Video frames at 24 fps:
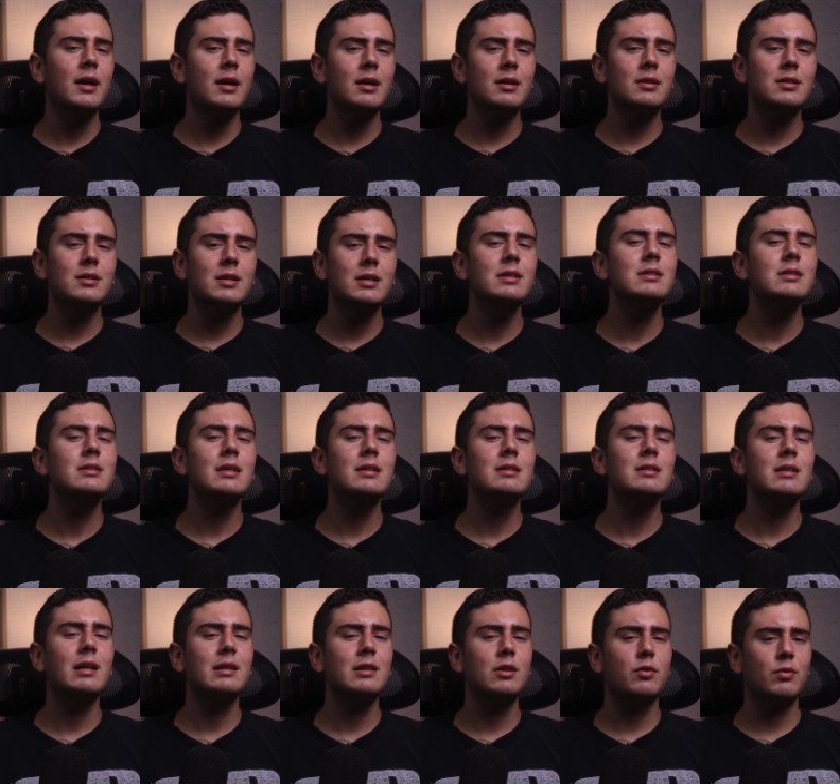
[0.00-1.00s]
and he
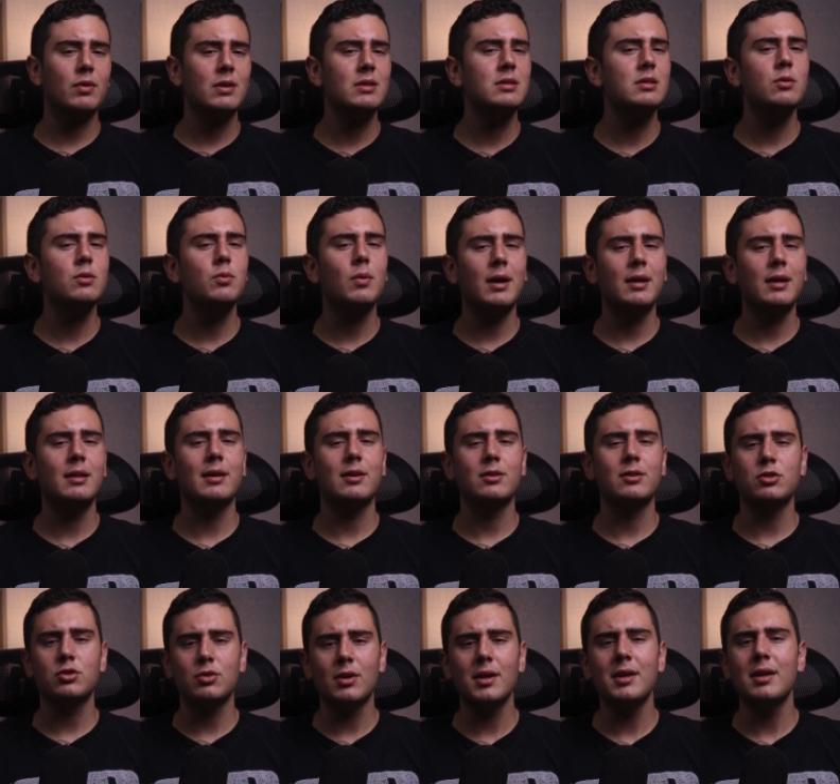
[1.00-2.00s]
says that the reason why they
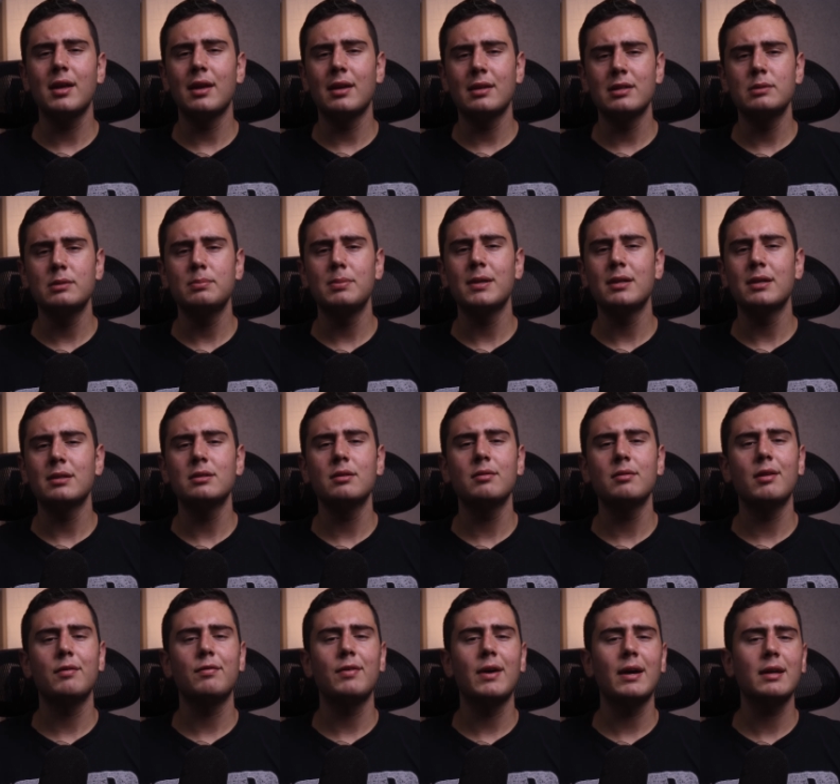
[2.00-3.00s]
are striking is because
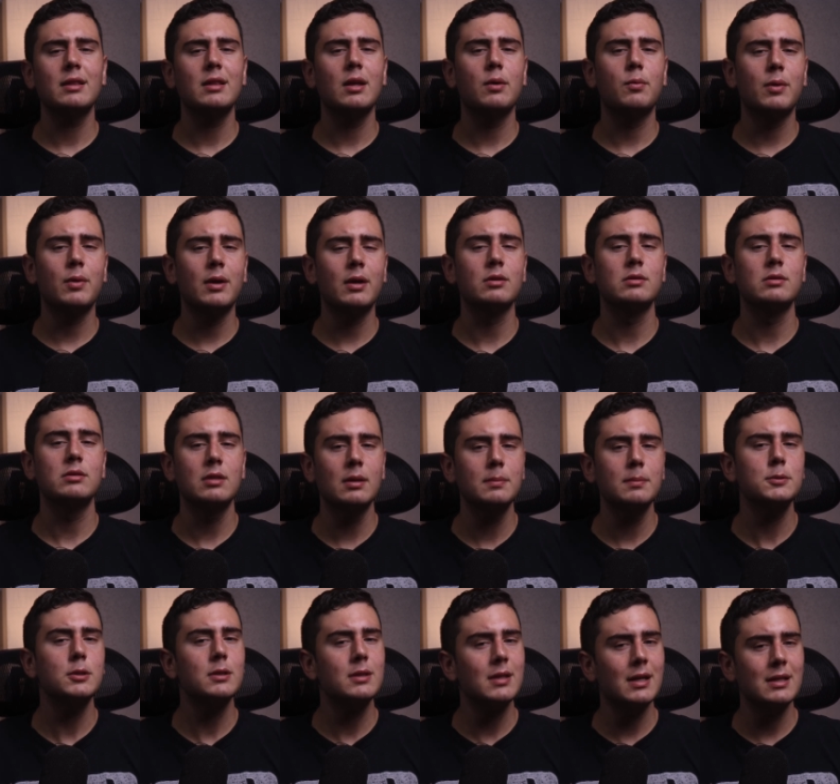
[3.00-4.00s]
of the fact that we are
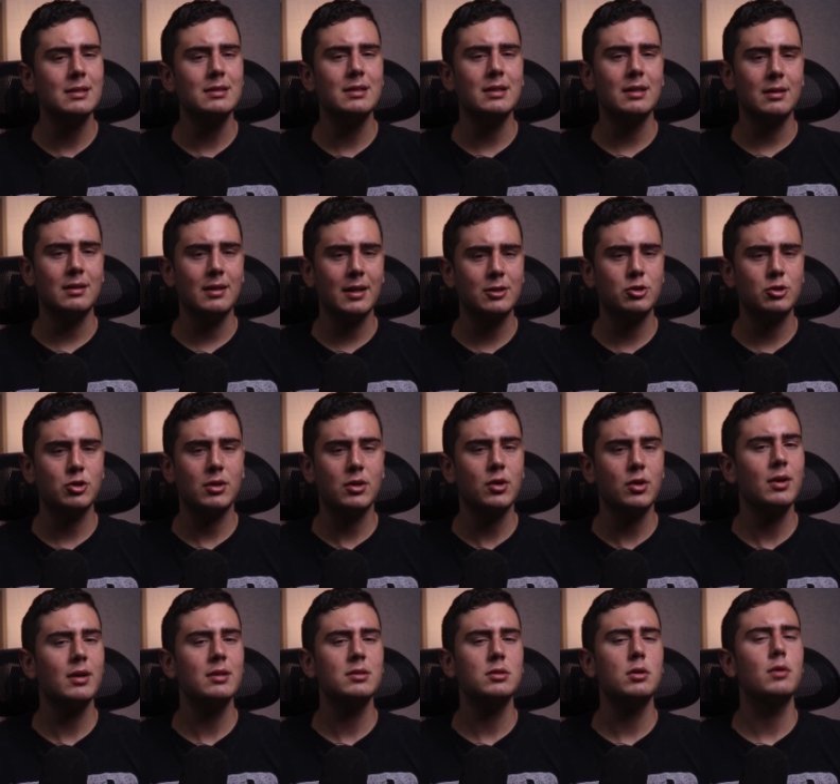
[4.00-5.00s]
subsidizing electric
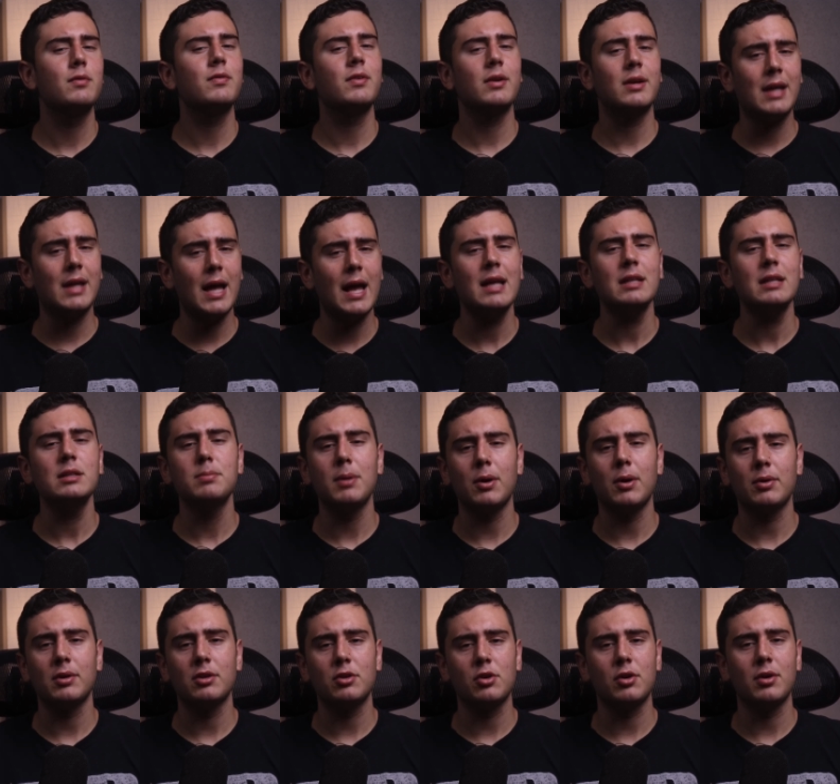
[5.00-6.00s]
cars over gas
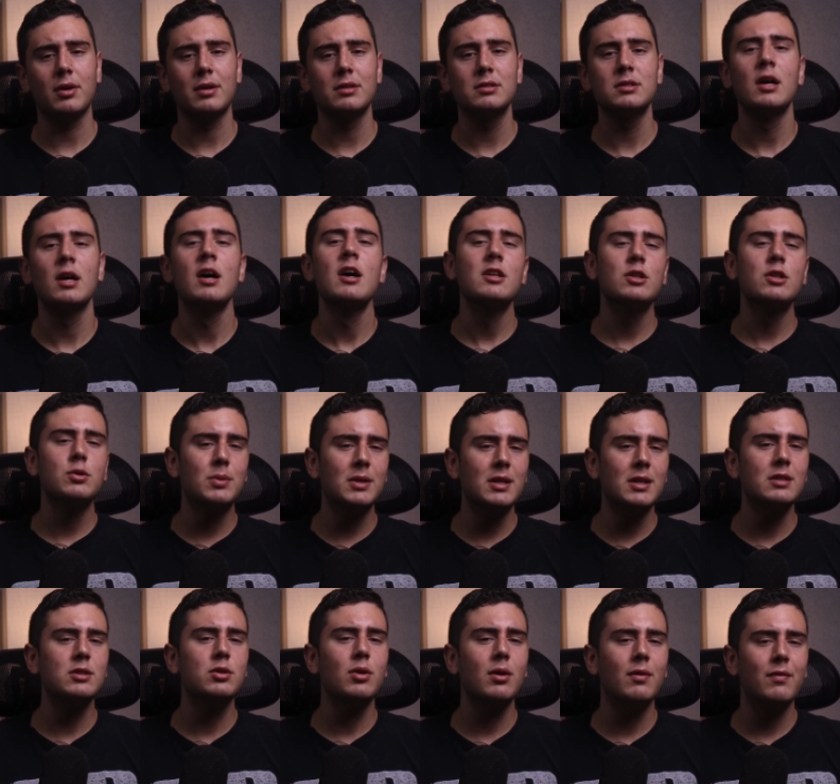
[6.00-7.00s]
powered cars, so we
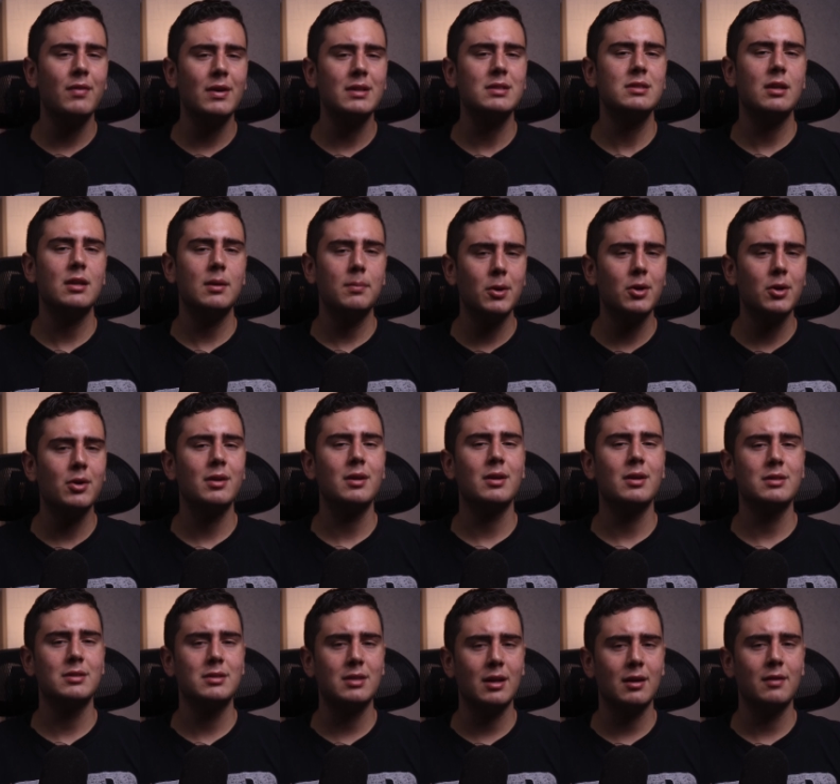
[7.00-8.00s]
need to invest in
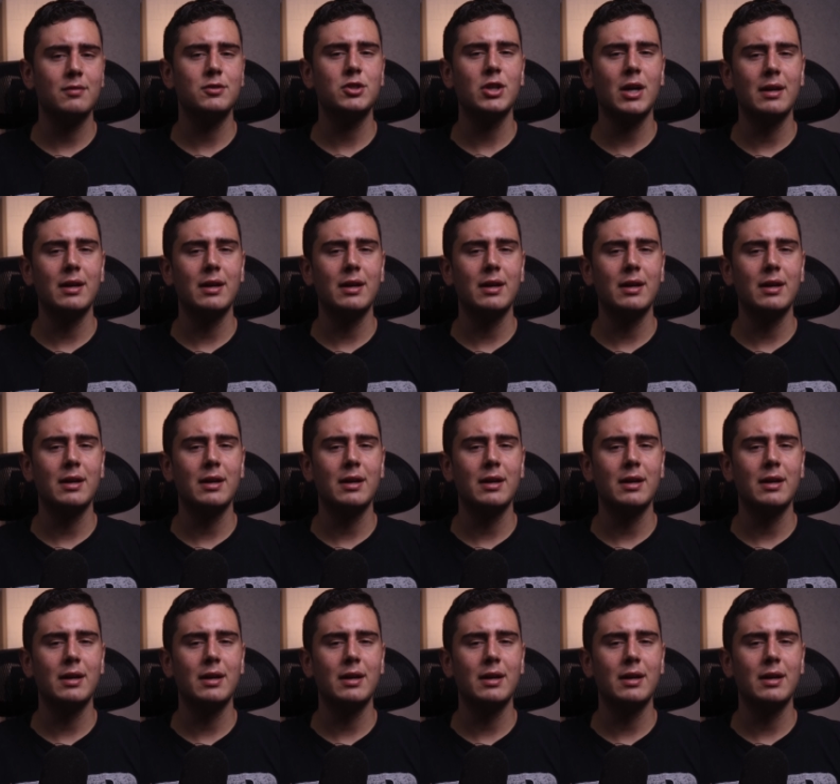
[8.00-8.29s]
America instead of